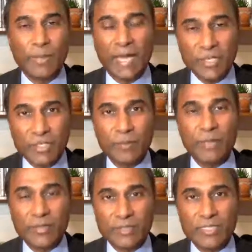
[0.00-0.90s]
impassioned
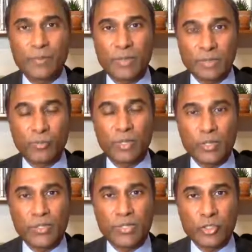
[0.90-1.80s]
about this, but the
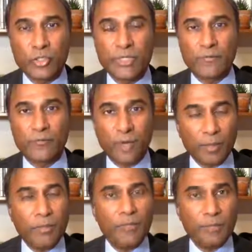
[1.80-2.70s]
real issue is that
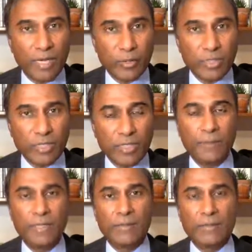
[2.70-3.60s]

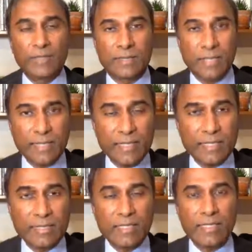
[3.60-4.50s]
Fauci, the
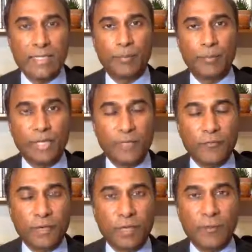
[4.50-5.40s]
CDC, and
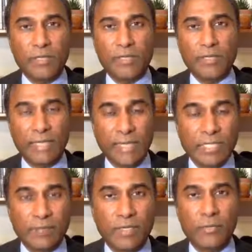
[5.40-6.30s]
Big Pharma, the
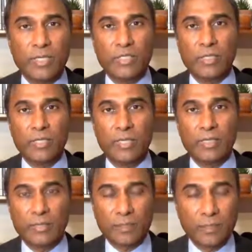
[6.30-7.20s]
Gates Foundation,
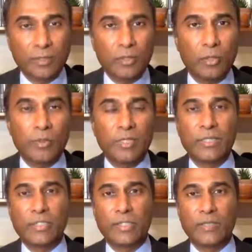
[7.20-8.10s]
the Clinton Global
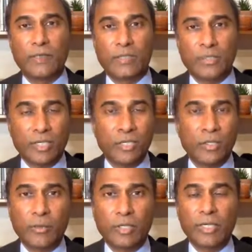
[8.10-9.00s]
Initiative, and
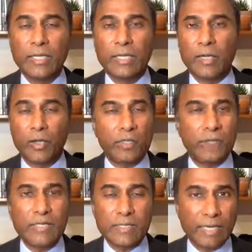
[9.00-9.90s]
Zuckerberg, and all
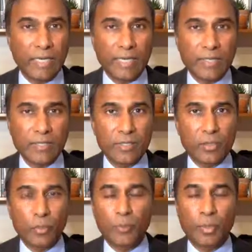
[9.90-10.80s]
of these guys
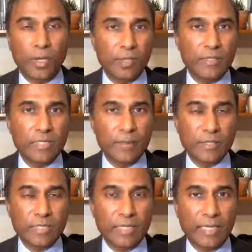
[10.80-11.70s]
who are part of the
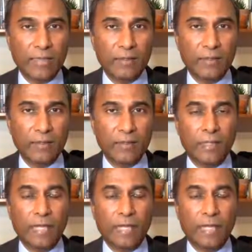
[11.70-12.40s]
deep state